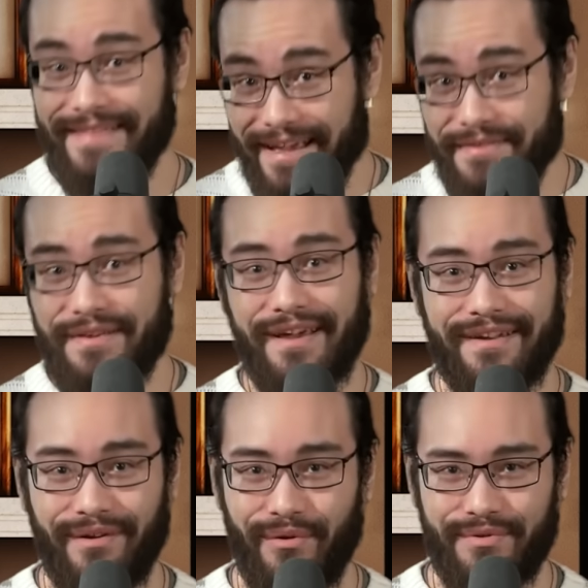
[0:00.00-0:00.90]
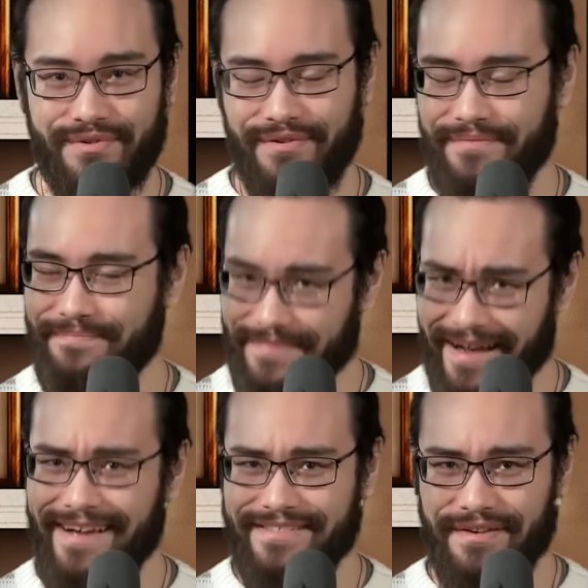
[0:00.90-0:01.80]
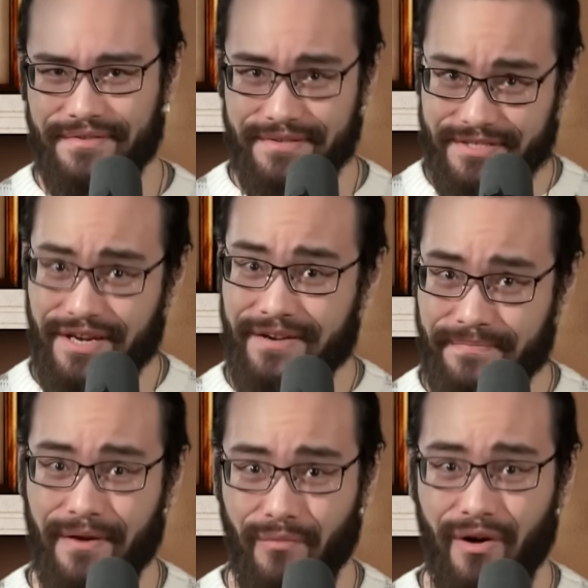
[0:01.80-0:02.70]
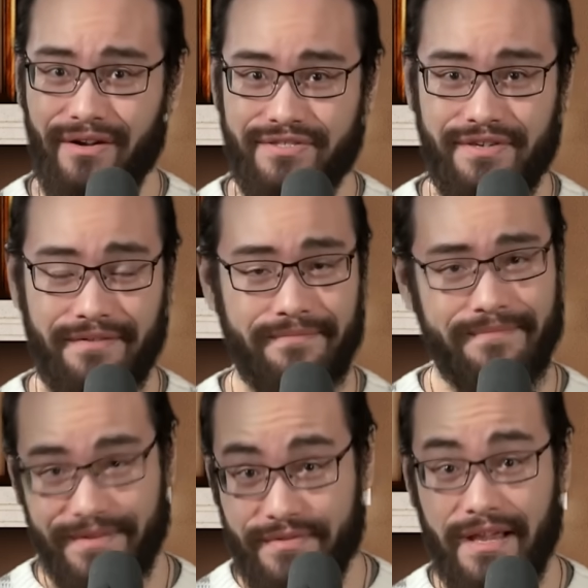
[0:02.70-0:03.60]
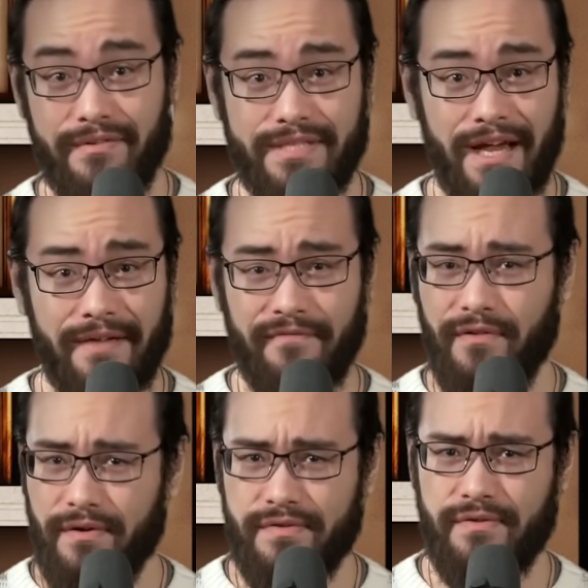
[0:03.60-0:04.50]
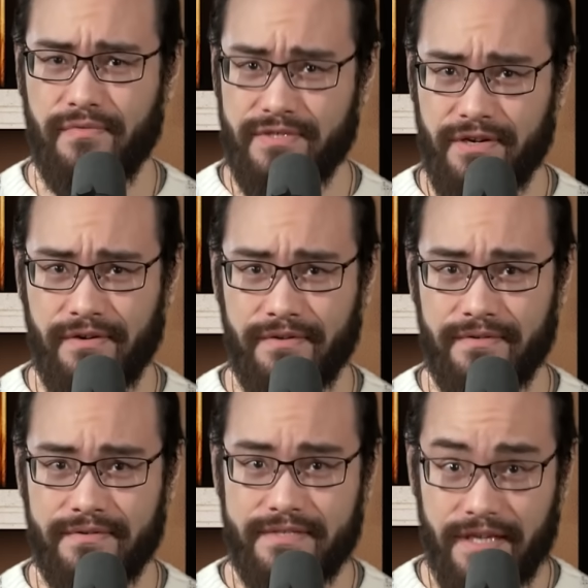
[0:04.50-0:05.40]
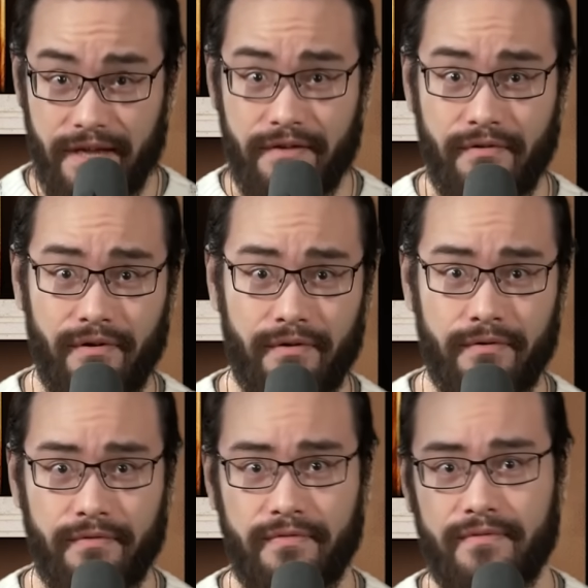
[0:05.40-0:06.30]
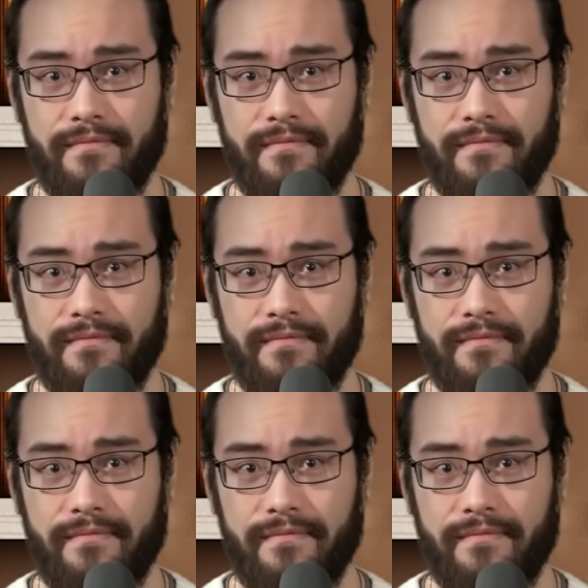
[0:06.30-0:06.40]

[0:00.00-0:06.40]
Thanks again to Holzkern. I just checked my watch and it's now time for us to return to Inner Earth.